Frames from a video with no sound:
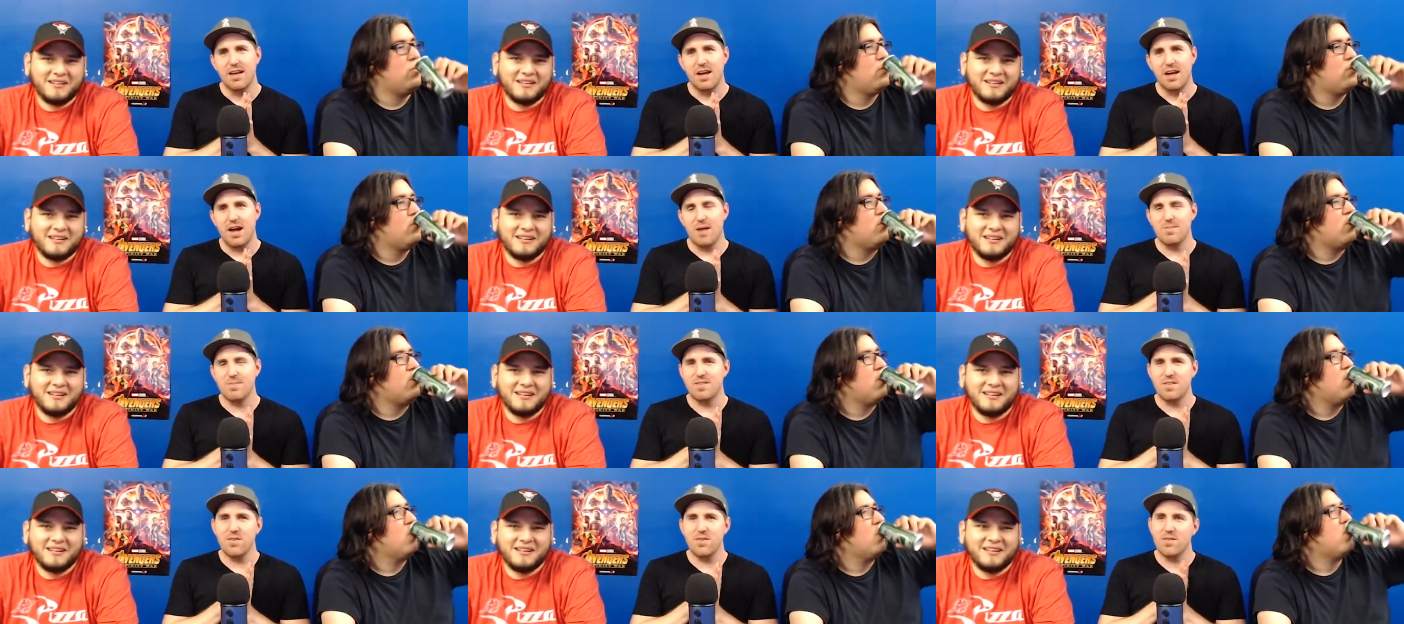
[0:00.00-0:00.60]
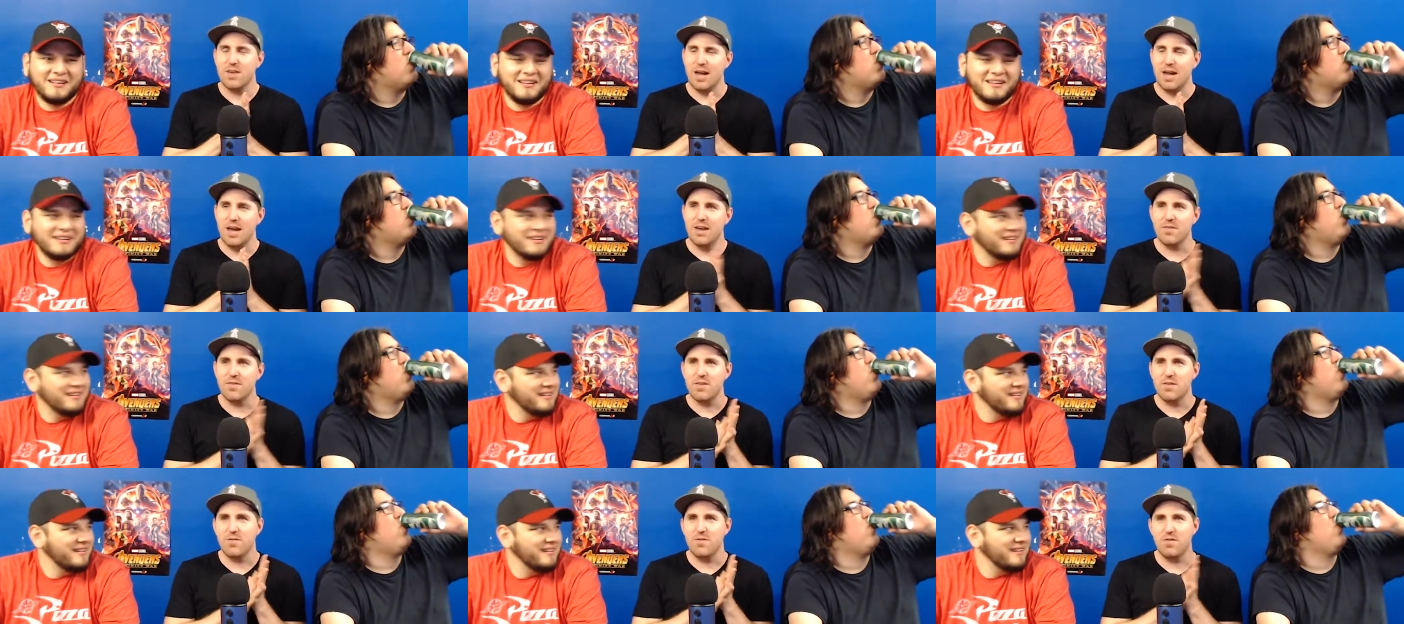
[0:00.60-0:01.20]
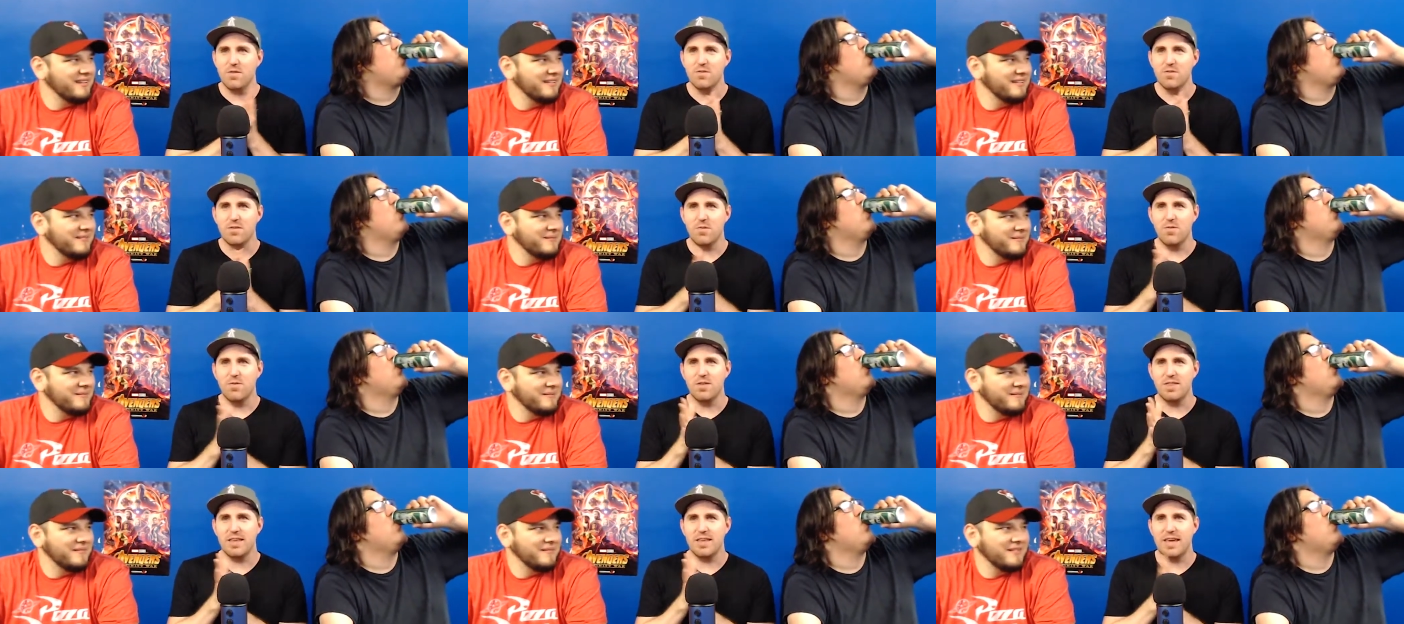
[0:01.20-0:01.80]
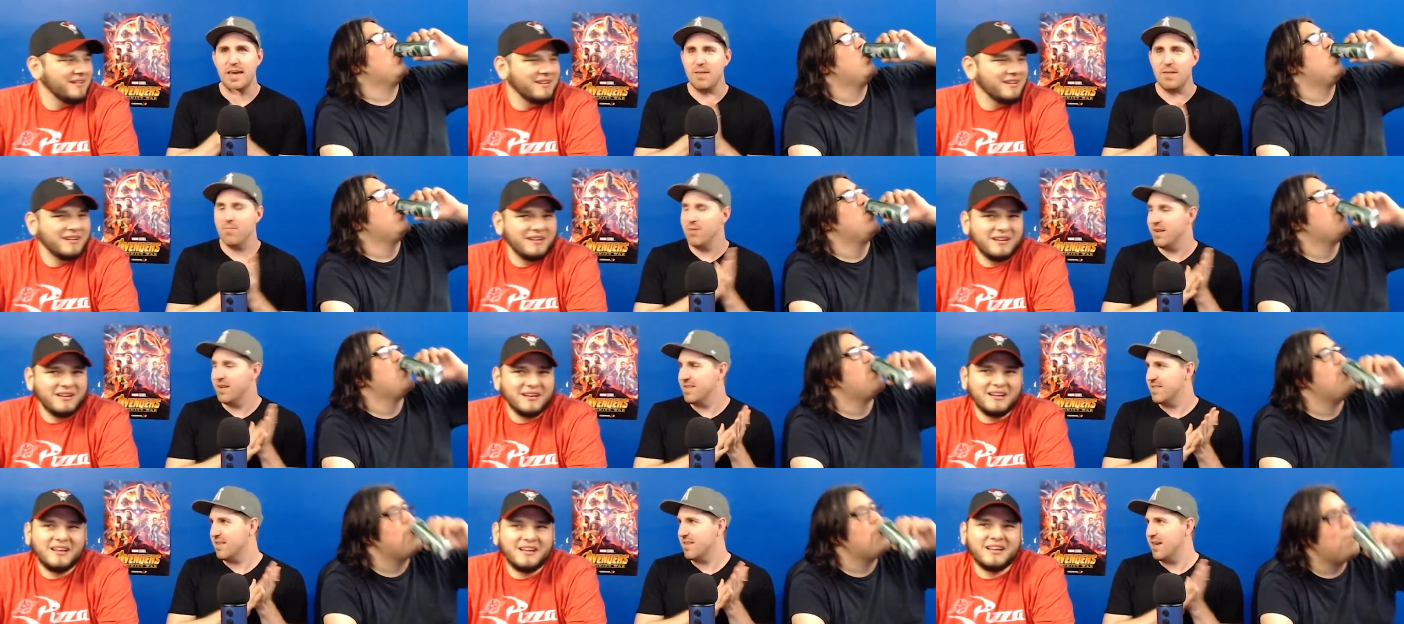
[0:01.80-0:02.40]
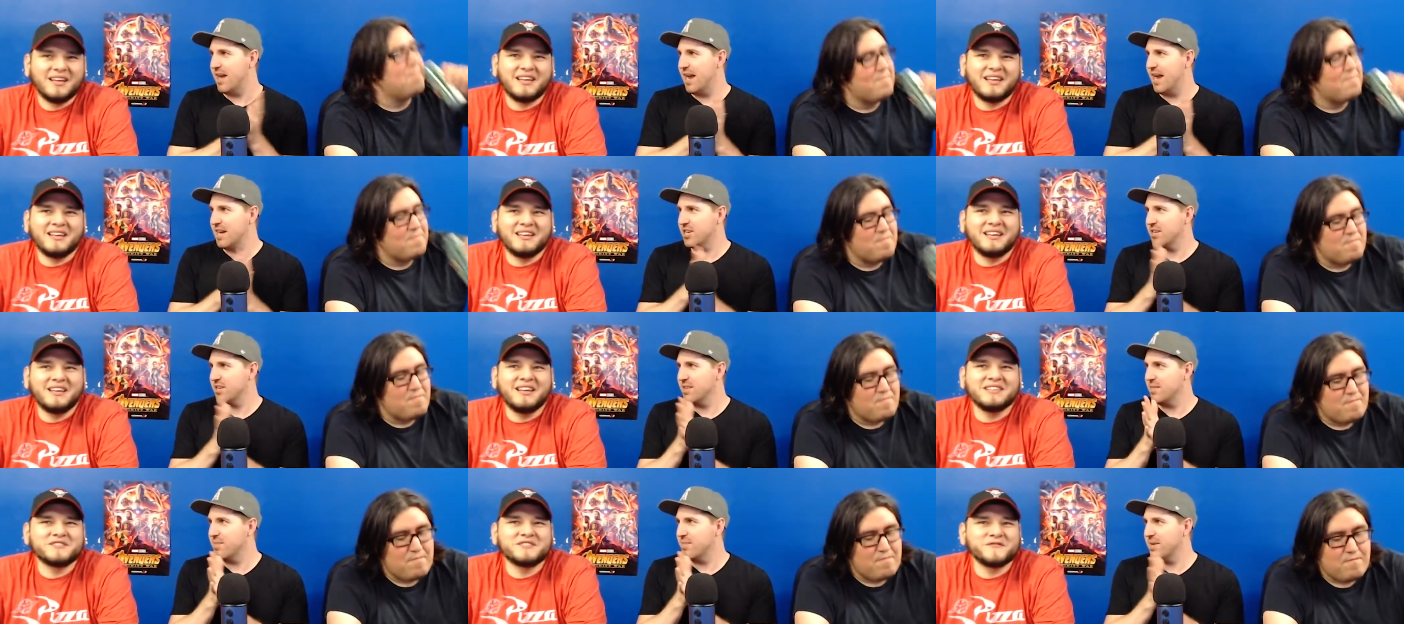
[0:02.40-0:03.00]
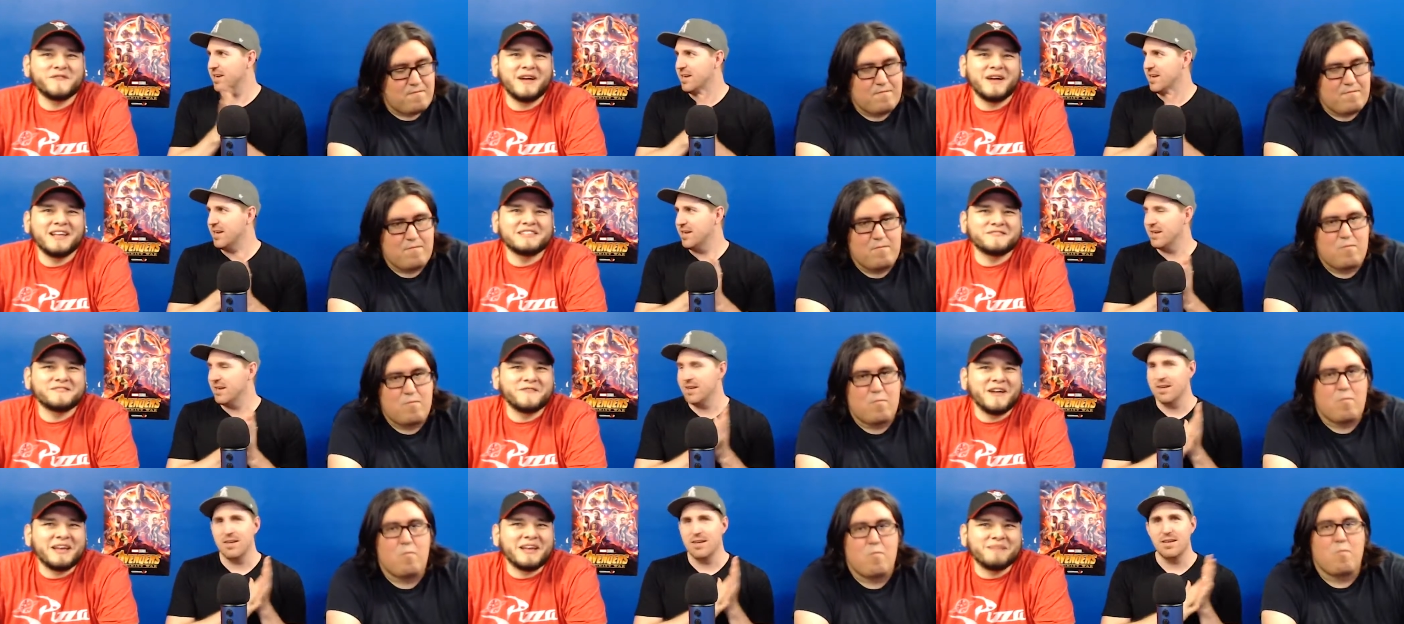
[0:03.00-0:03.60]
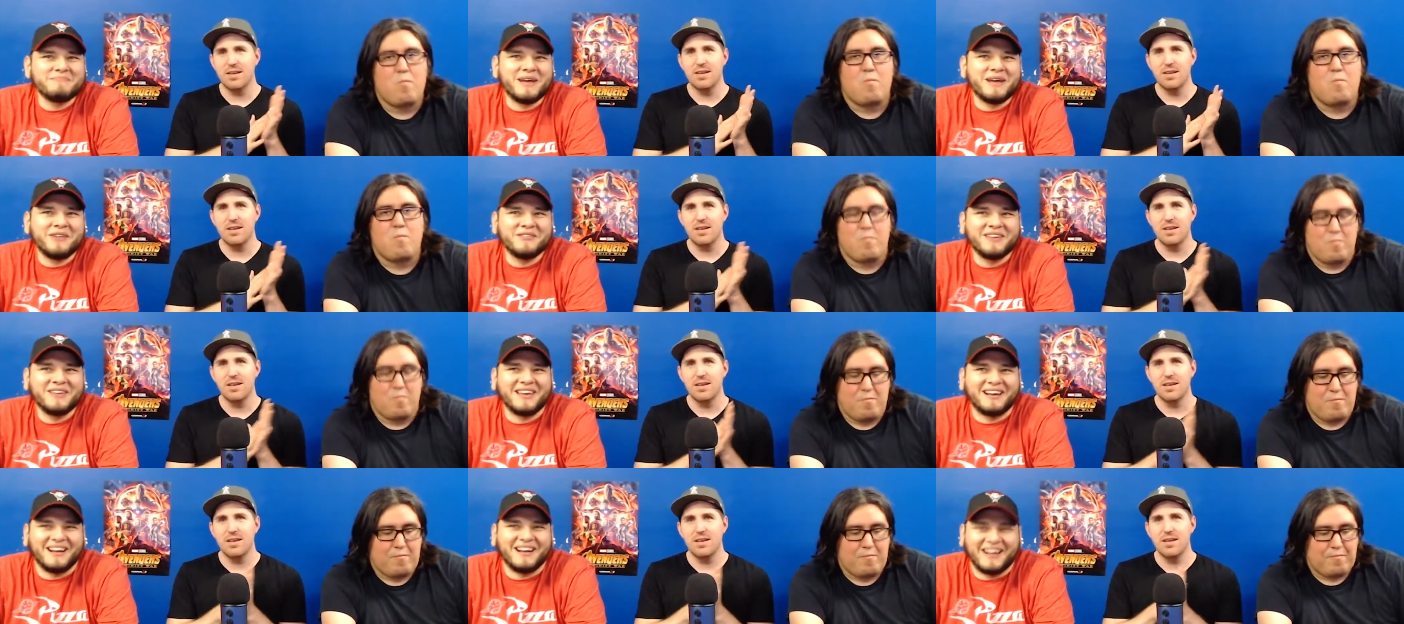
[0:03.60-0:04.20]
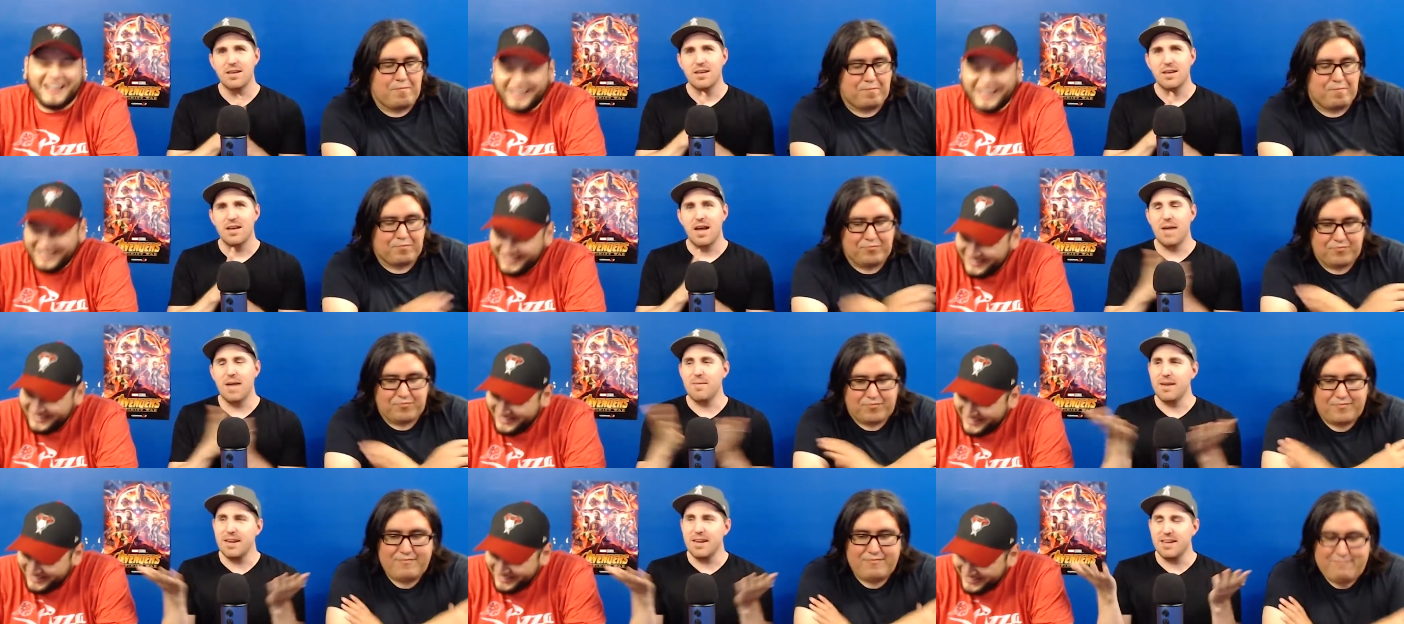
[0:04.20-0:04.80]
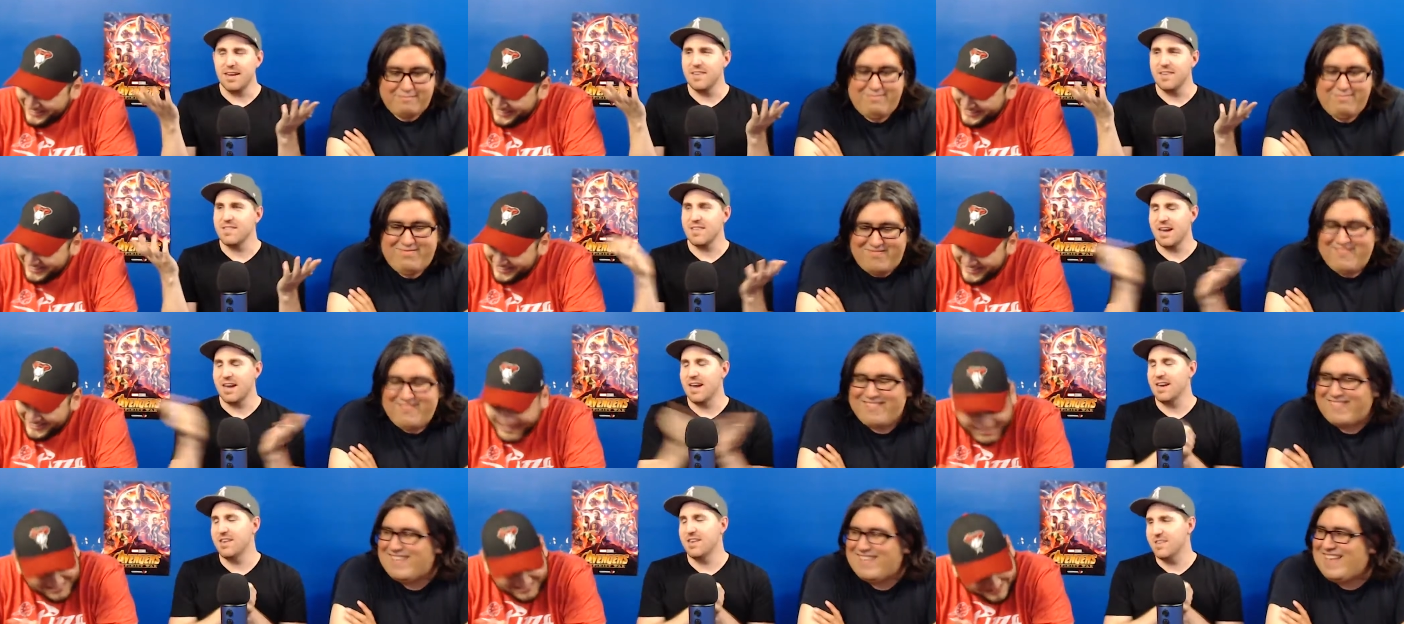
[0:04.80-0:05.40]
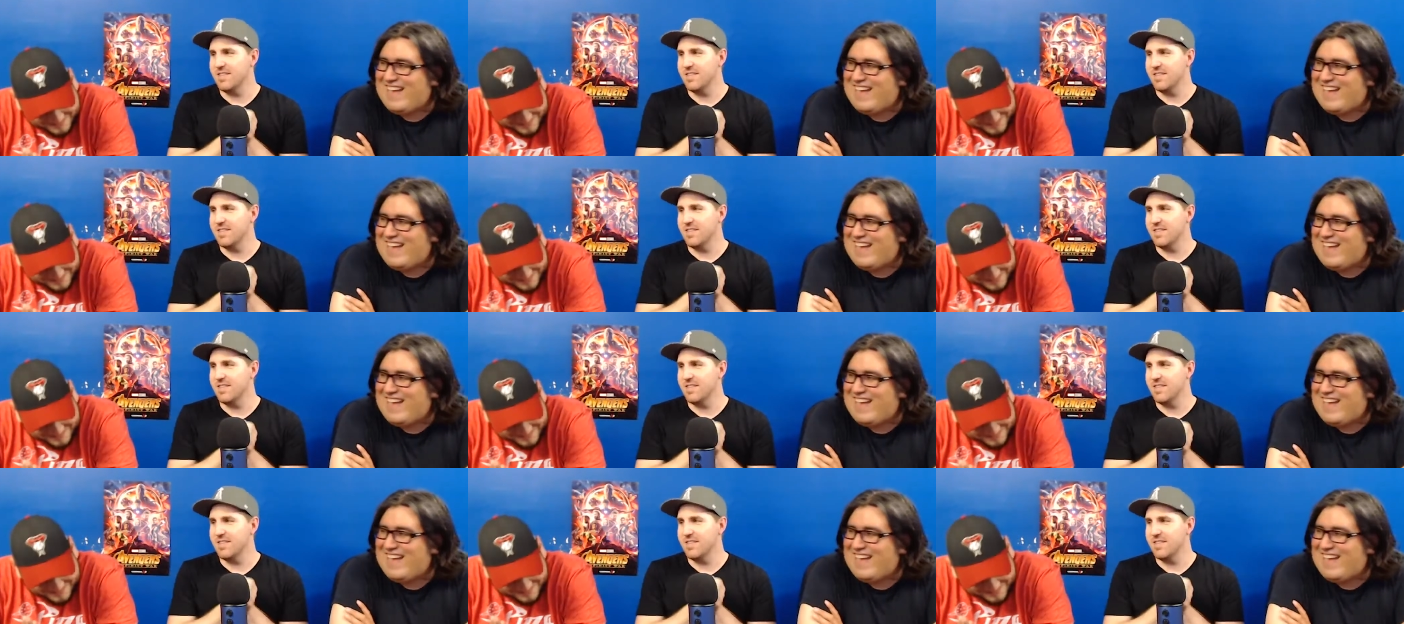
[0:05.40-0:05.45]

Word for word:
Speaker 1: I'm still kind of confused of what the gameplay is going to actually it's be. Fu- it's fucking Metal Gear. I mean, it does kind of